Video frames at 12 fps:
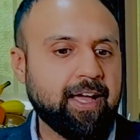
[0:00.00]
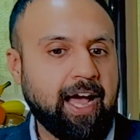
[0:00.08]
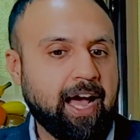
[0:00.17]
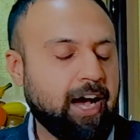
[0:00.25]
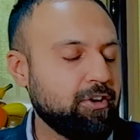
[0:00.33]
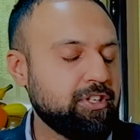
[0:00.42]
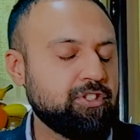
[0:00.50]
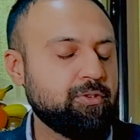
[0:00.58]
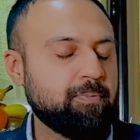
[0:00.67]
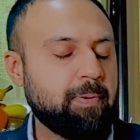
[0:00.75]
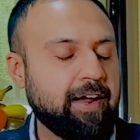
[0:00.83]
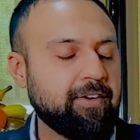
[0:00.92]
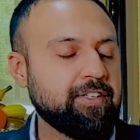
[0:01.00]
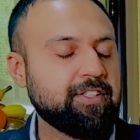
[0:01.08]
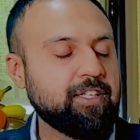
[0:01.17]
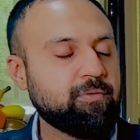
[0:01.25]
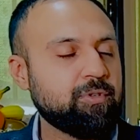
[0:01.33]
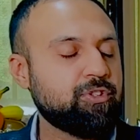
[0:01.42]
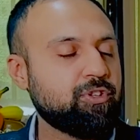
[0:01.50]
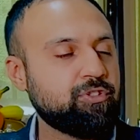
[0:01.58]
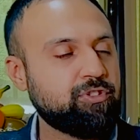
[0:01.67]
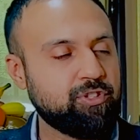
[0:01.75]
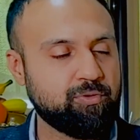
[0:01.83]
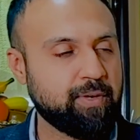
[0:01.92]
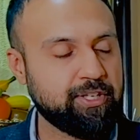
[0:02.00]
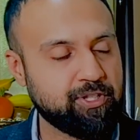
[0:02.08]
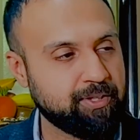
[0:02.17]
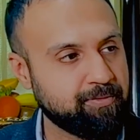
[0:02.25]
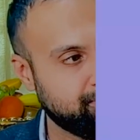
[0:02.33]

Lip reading: How does the parent deal with those situations?